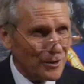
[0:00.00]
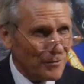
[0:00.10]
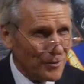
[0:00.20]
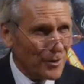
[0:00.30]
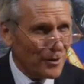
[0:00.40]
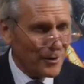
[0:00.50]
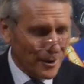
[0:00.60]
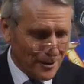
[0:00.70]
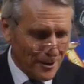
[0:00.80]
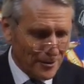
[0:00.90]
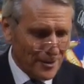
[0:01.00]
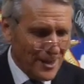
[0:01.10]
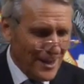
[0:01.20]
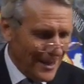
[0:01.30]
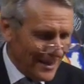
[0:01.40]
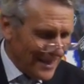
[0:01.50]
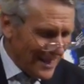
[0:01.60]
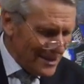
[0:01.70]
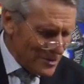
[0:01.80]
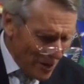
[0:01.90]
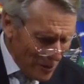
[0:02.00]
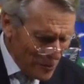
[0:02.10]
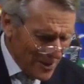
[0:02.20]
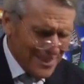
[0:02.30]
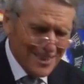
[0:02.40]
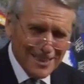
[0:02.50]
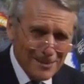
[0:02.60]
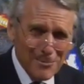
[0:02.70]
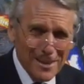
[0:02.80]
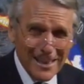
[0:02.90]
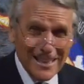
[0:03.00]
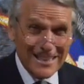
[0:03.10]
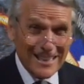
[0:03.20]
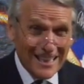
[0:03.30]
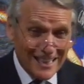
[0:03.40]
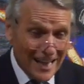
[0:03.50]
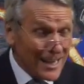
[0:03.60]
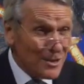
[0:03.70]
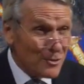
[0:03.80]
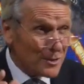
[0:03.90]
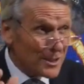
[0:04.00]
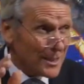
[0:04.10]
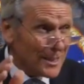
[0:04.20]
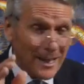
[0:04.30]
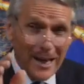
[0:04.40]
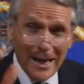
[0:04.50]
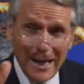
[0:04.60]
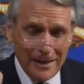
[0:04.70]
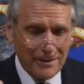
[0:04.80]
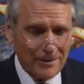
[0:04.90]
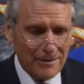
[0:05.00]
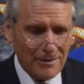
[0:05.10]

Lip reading: so very long ago. They know that something is dangerously ahead.